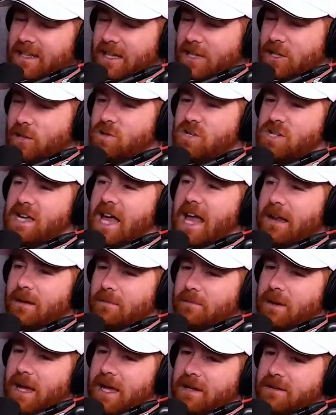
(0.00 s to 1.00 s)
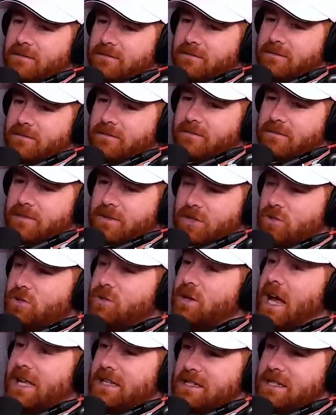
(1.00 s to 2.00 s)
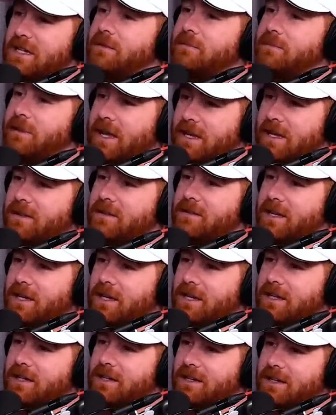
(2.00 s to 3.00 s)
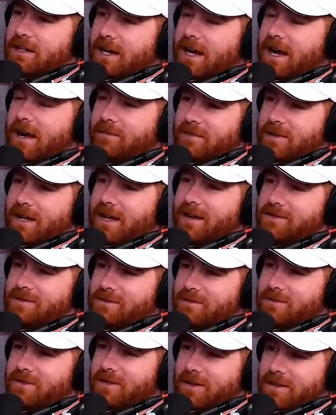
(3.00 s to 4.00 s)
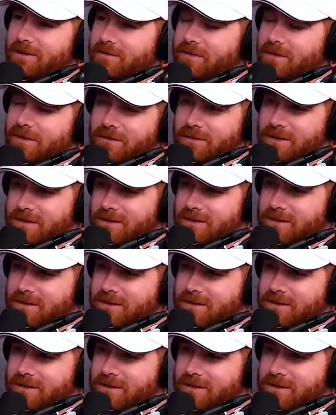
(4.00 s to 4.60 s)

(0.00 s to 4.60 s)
Like you sat in bed. Did you not sit in bed and think, I'm gonna have some fucking fun with